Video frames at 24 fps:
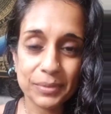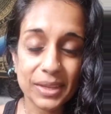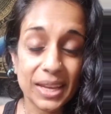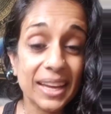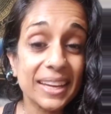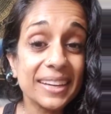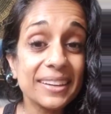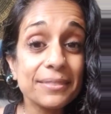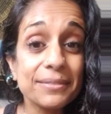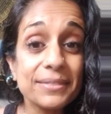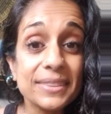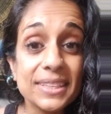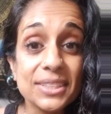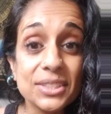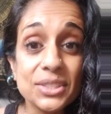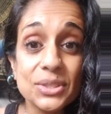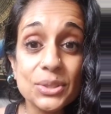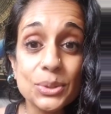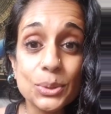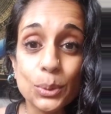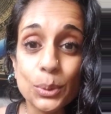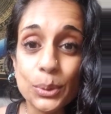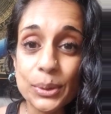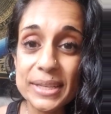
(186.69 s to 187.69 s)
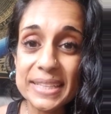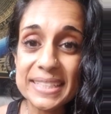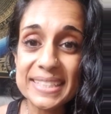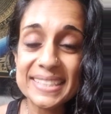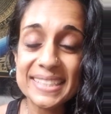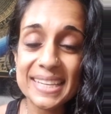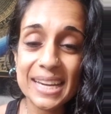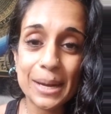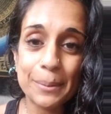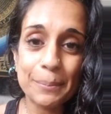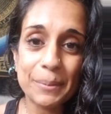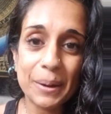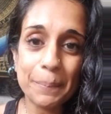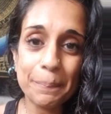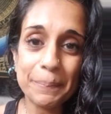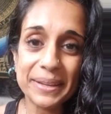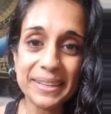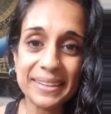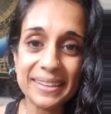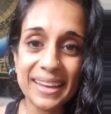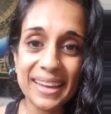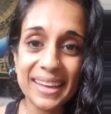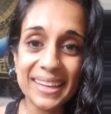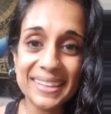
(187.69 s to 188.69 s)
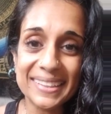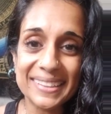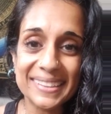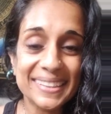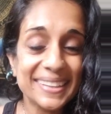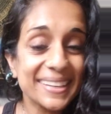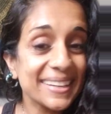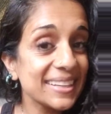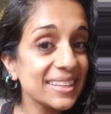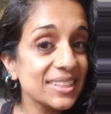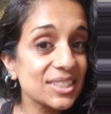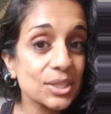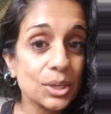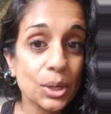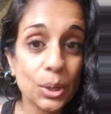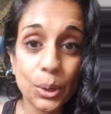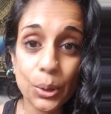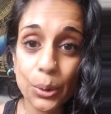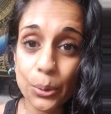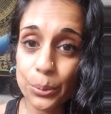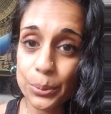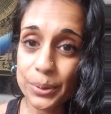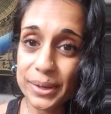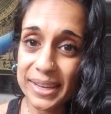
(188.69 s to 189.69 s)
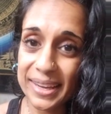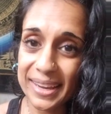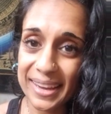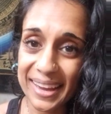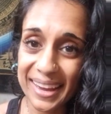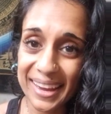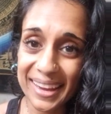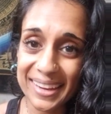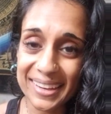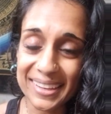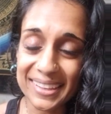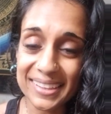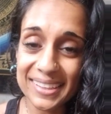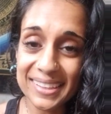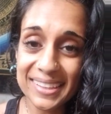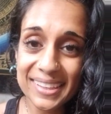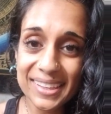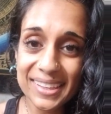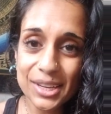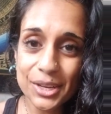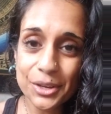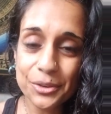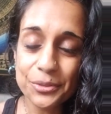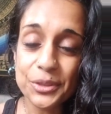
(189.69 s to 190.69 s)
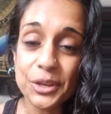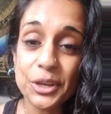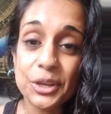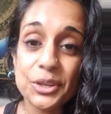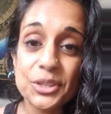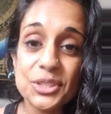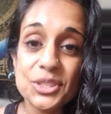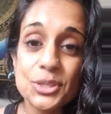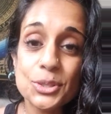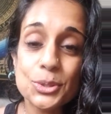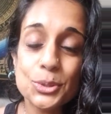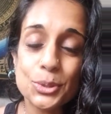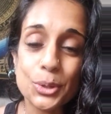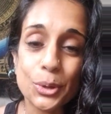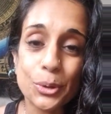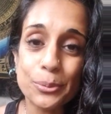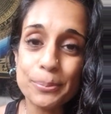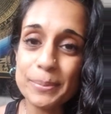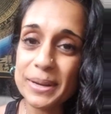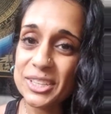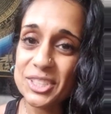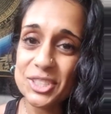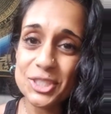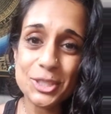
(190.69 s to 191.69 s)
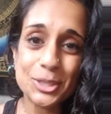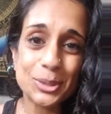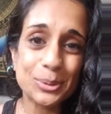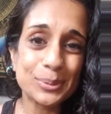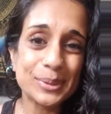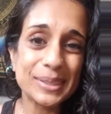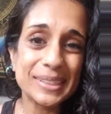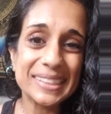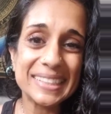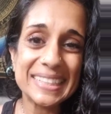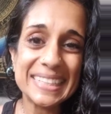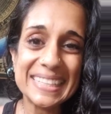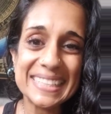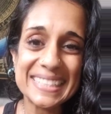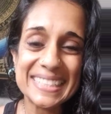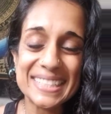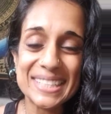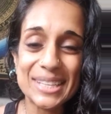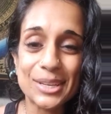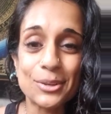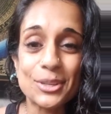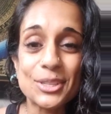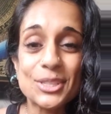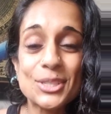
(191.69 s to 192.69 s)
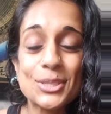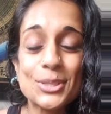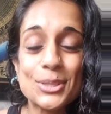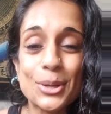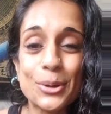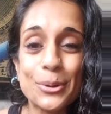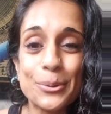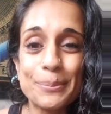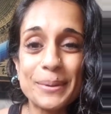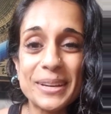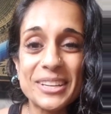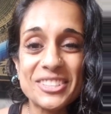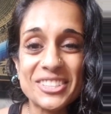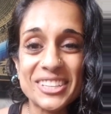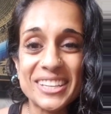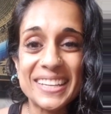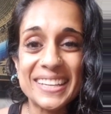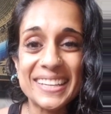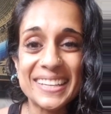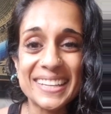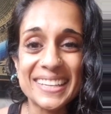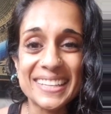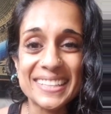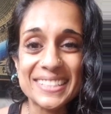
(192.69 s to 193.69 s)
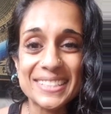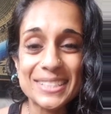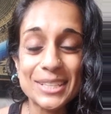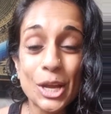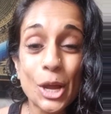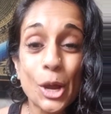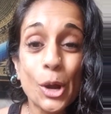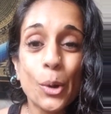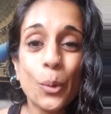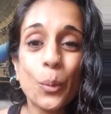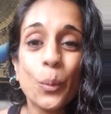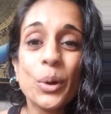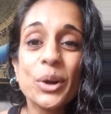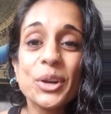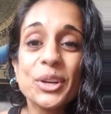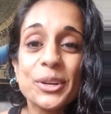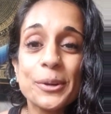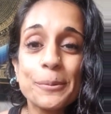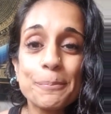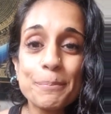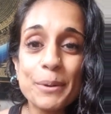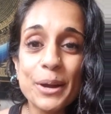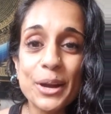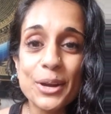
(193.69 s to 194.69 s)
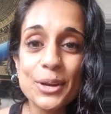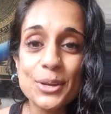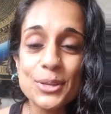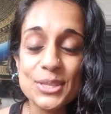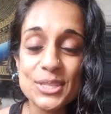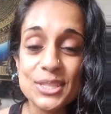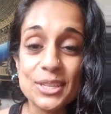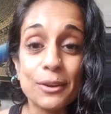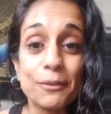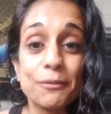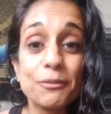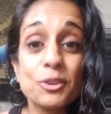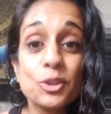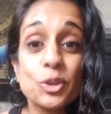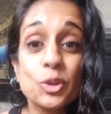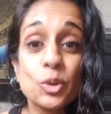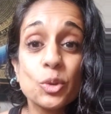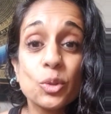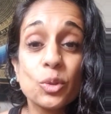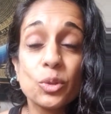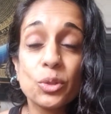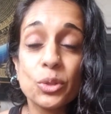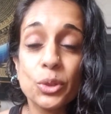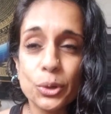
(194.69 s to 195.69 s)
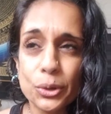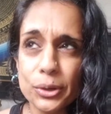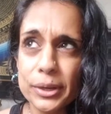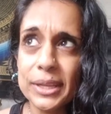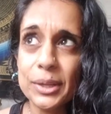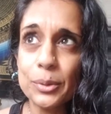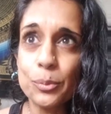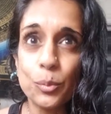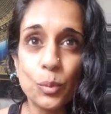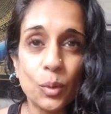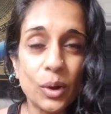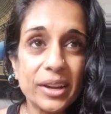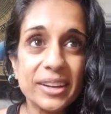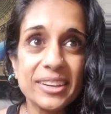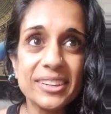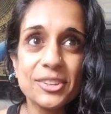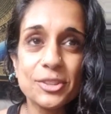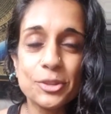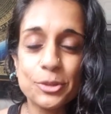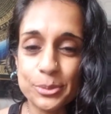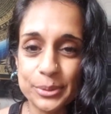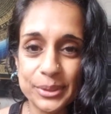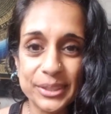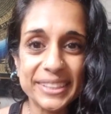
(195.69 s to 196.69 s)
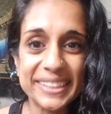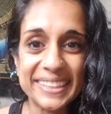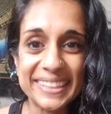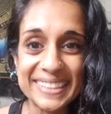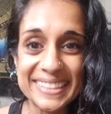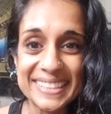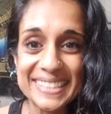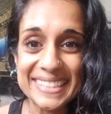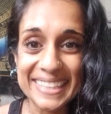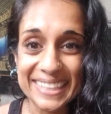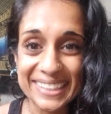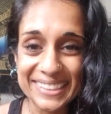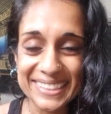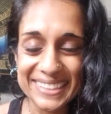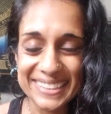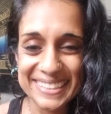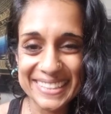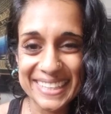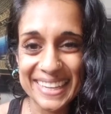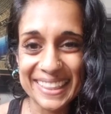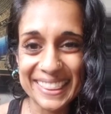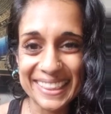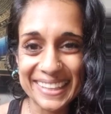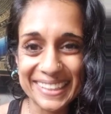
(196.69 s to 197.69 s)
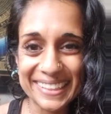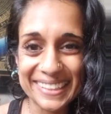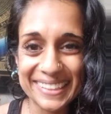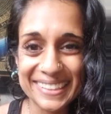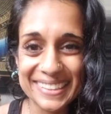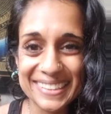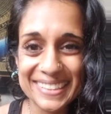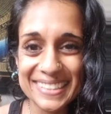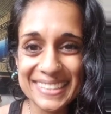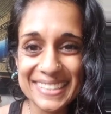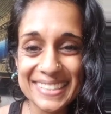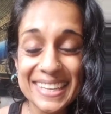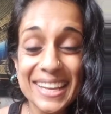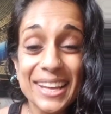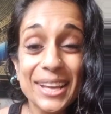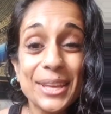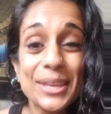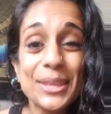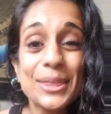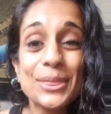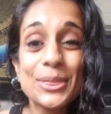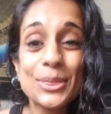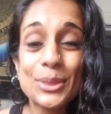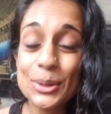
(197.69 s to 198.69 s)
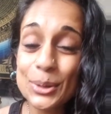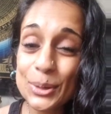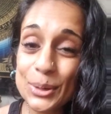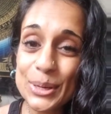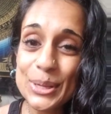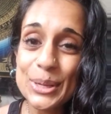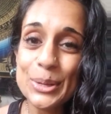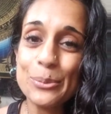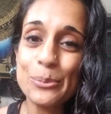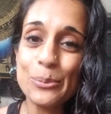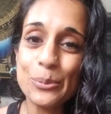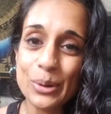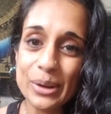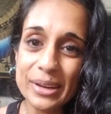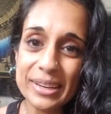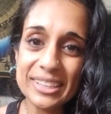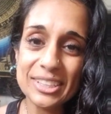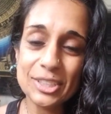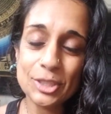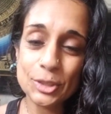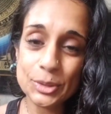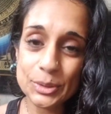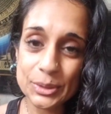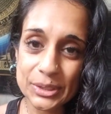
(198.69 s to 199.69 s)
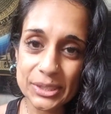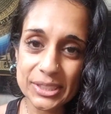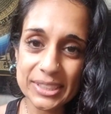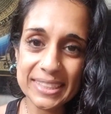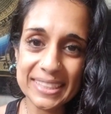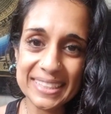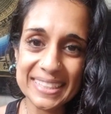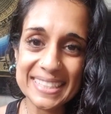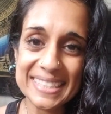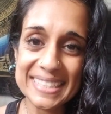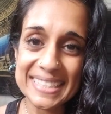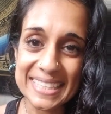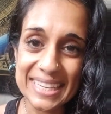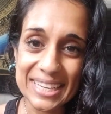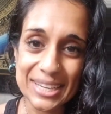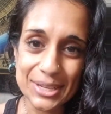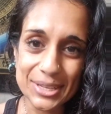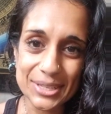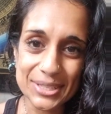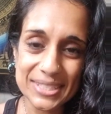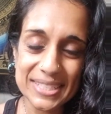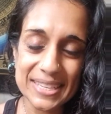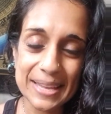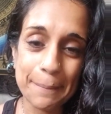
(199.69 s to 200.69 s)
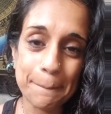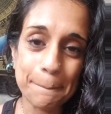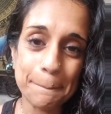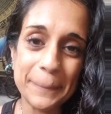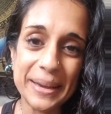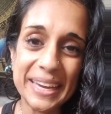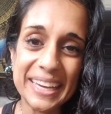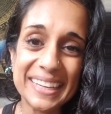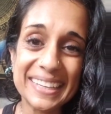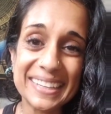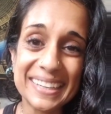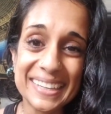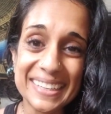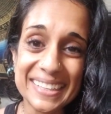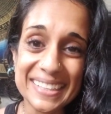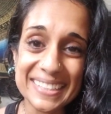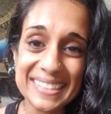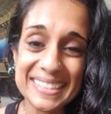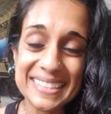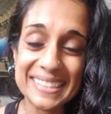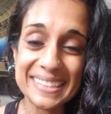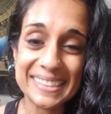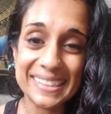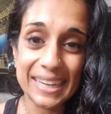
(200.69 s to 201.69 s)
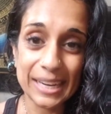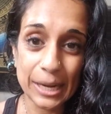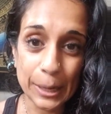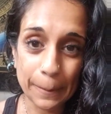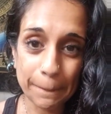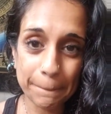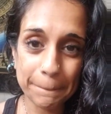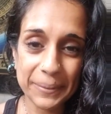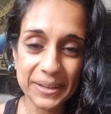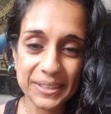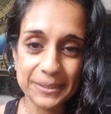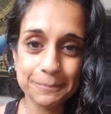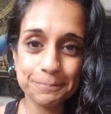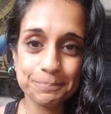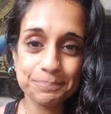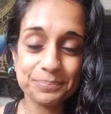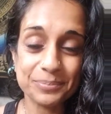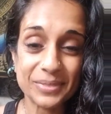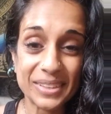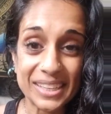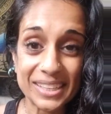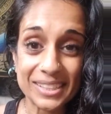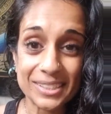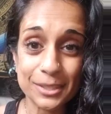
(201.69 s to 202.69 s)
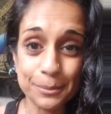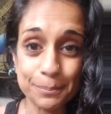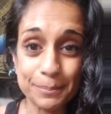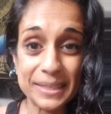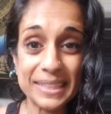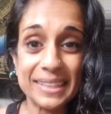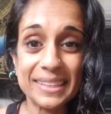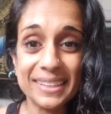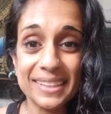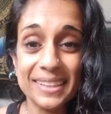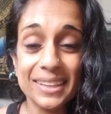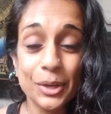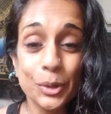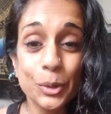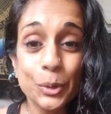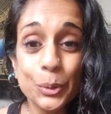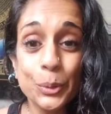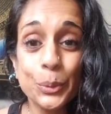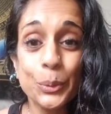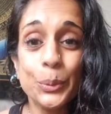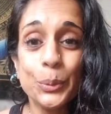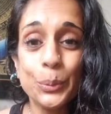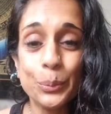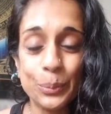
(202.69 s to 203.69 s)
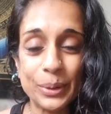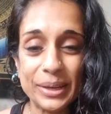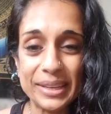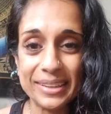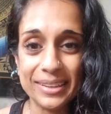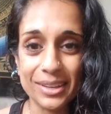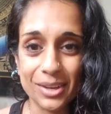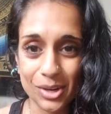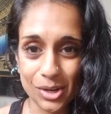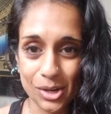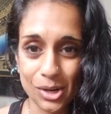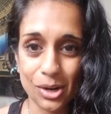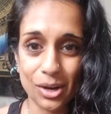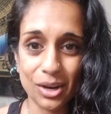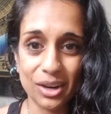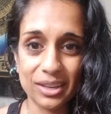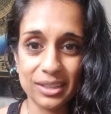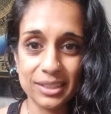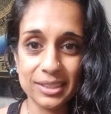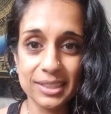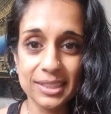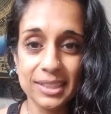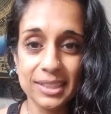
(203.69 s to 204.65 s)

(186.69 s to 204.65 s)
And if these stories come up again, it's okay. There's so much to release. There's so much in us. We're composed of 31 trillion cells, I think it is. 31 trillion cells that make us up to be who we are.